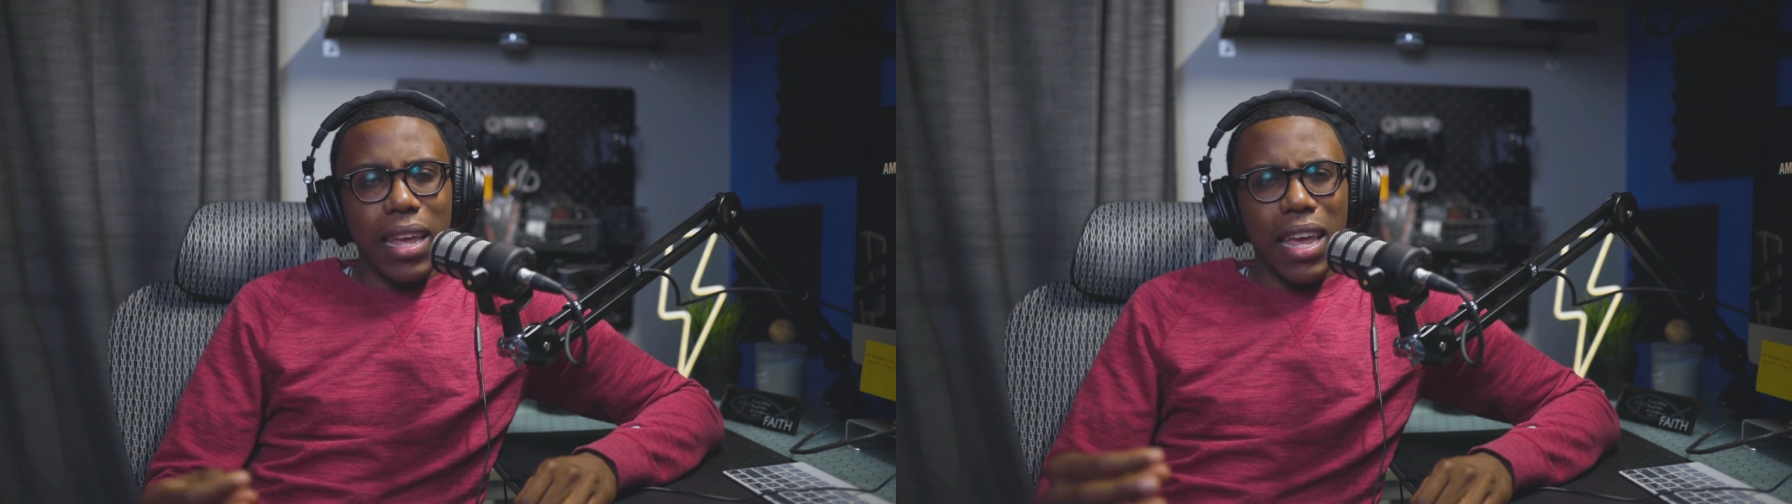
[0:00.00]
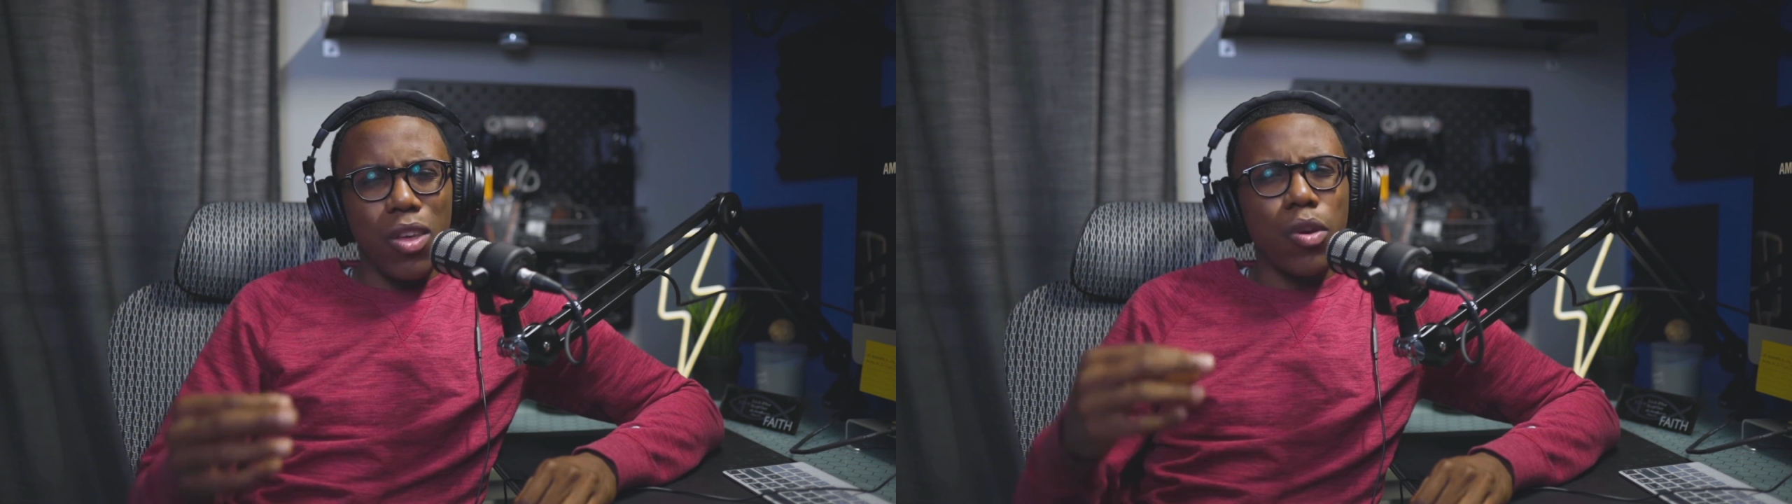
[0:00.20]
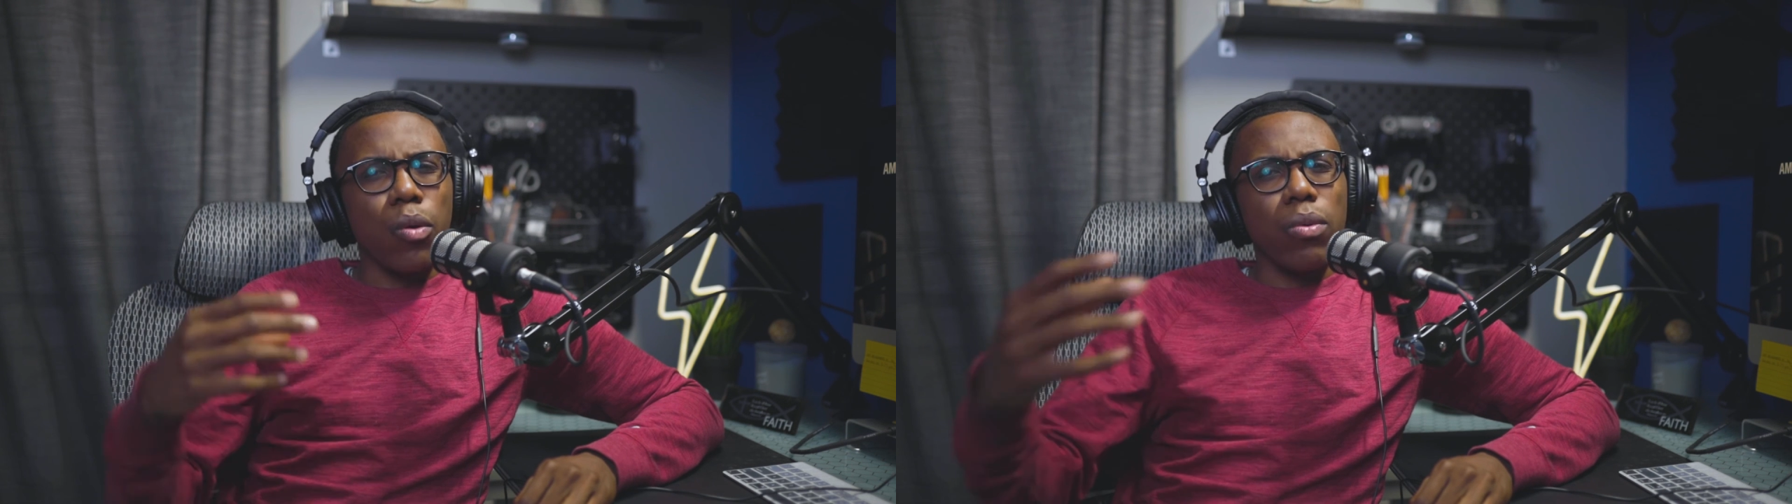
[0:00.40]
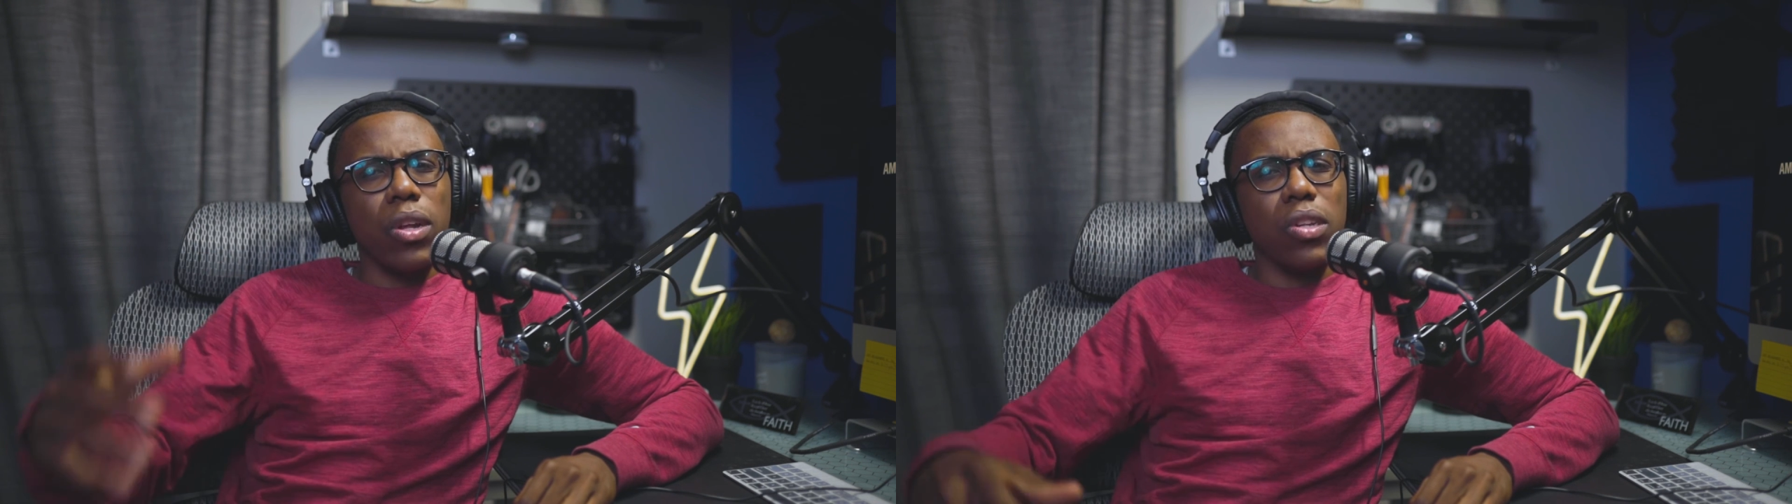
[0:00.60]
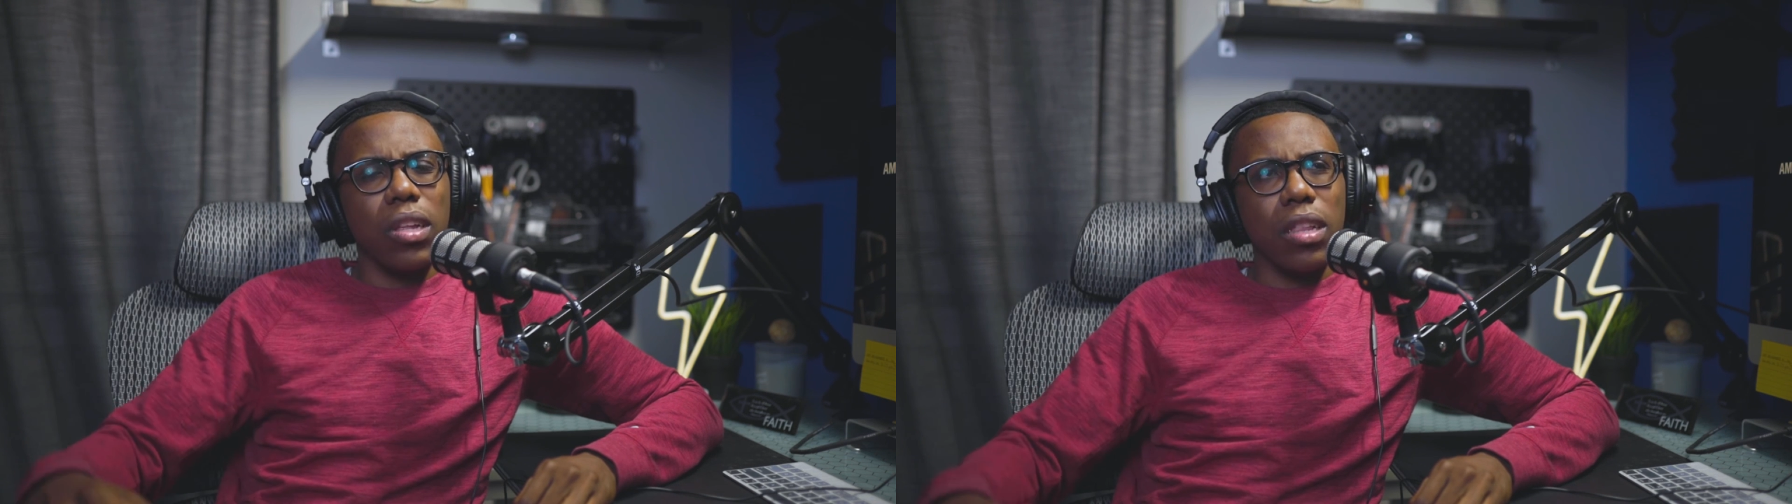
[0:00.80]
and you could
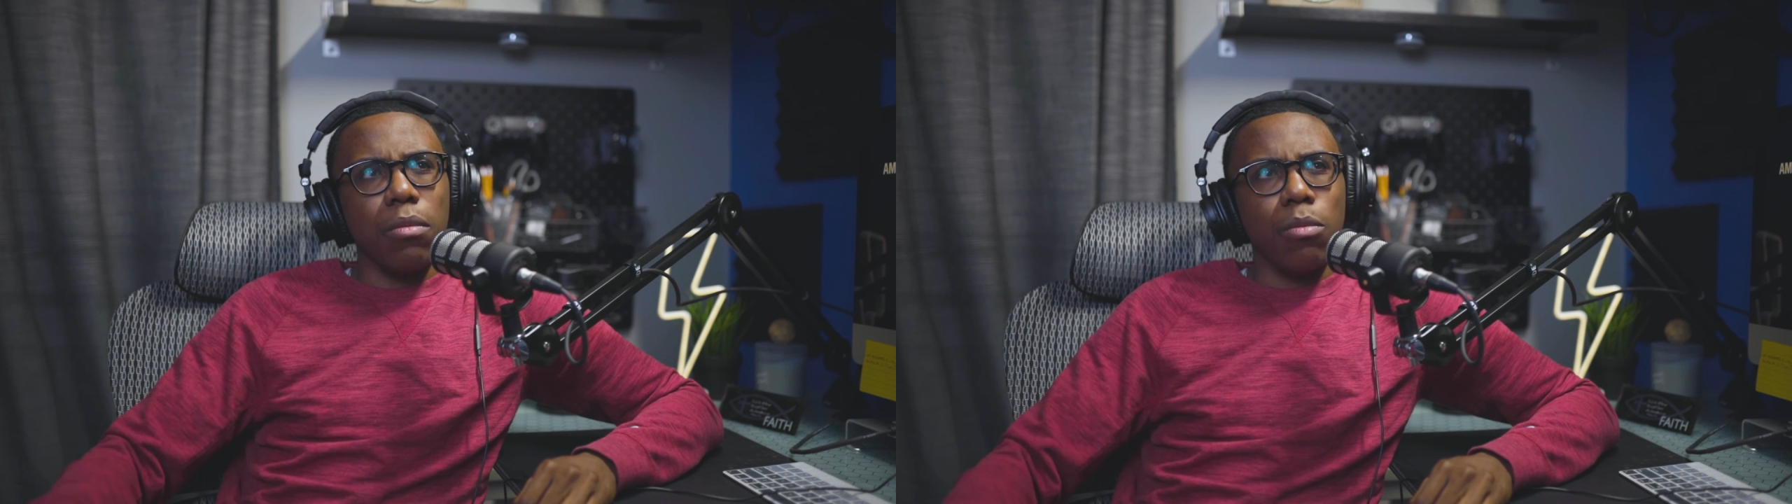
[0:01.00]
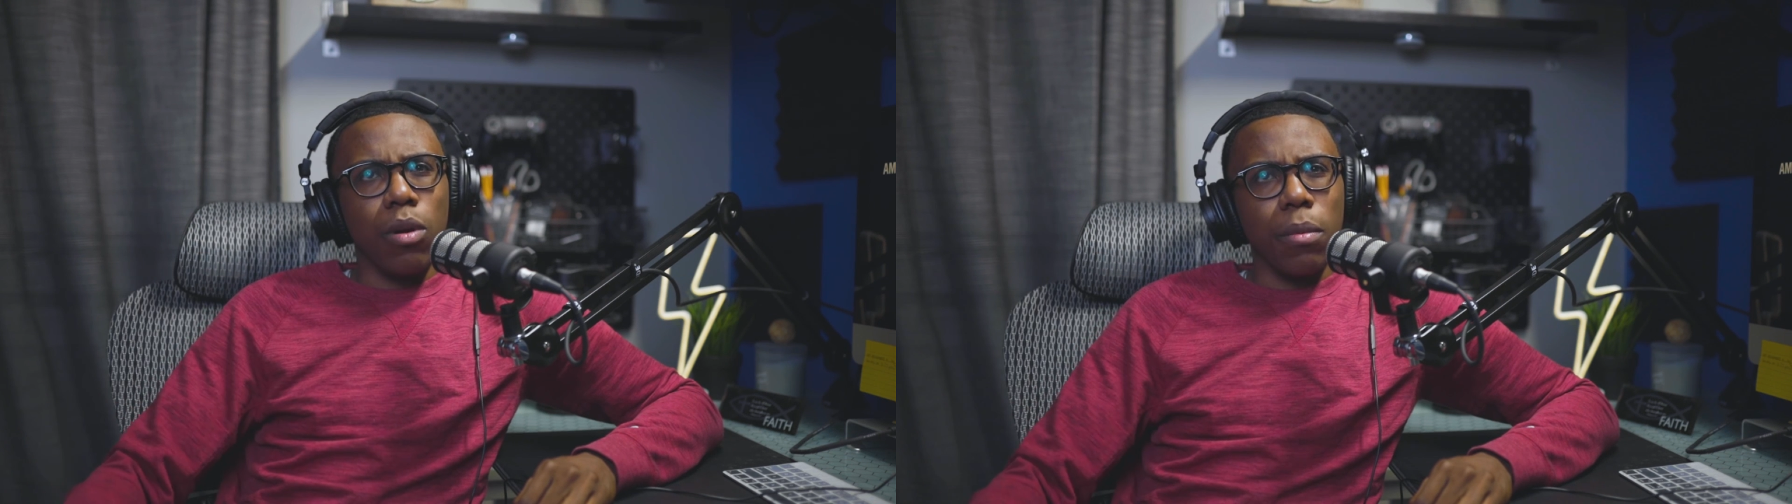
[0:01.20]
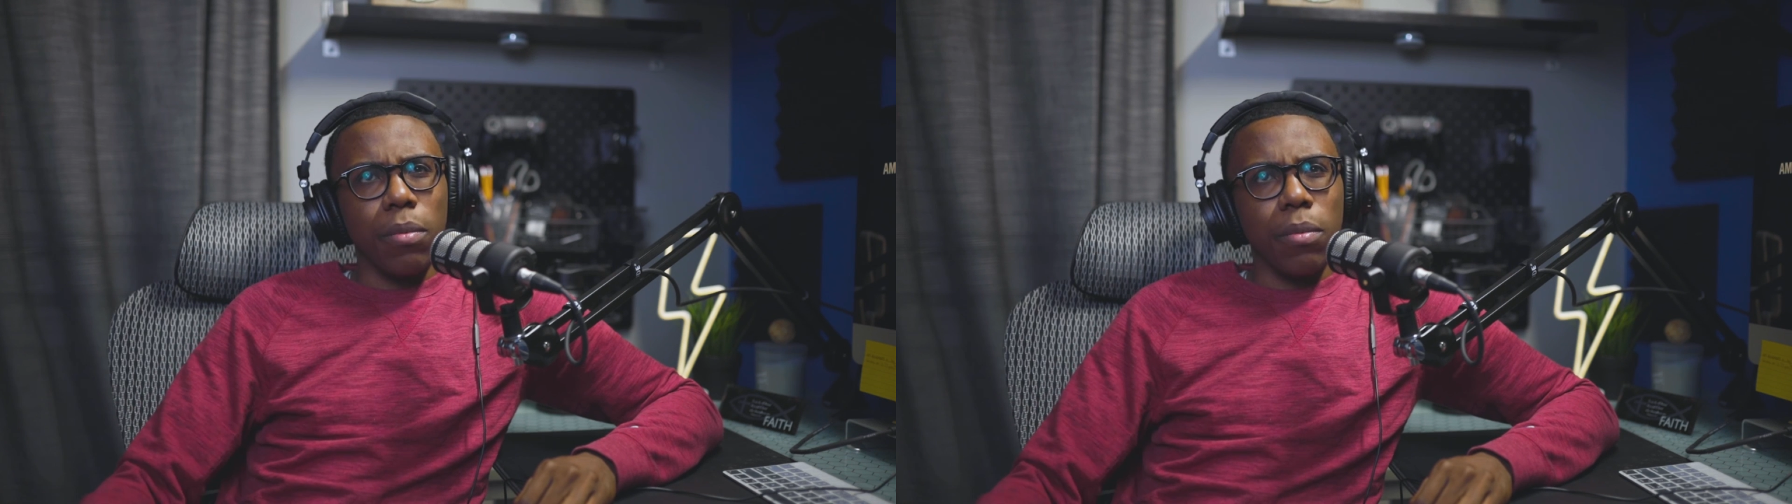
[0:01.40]
reach a little more